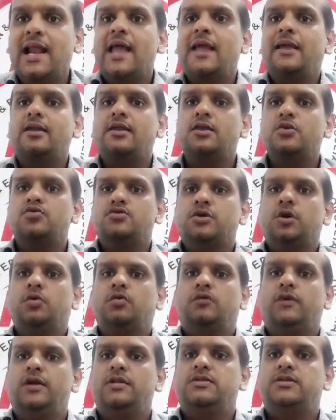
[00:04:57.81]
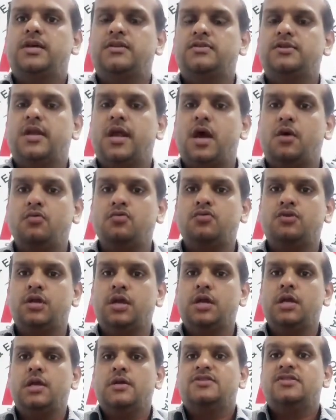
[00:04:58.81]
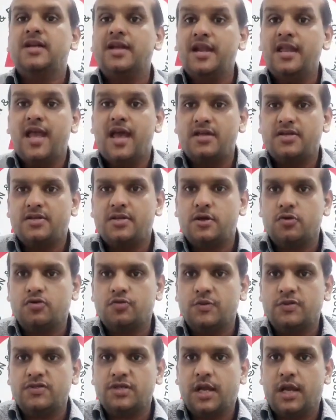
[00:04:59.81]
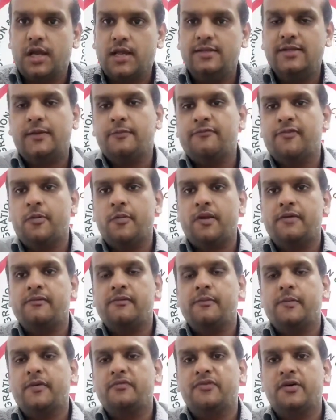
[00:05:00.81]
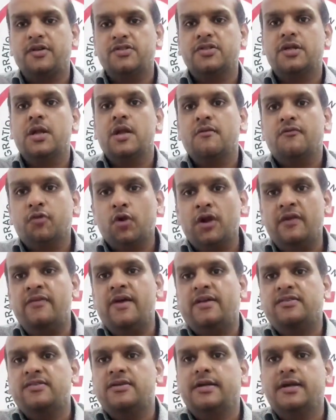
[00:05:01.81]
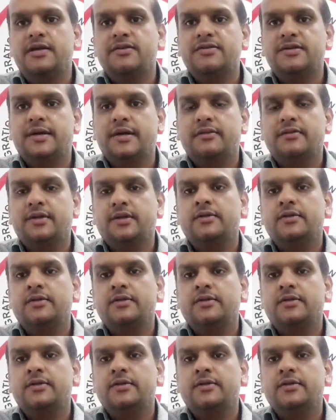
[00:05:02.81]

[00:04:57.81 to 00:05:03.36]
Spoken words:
Like New South Wales has announced, Sydney has announced basically that from November 1st, fully vaccinated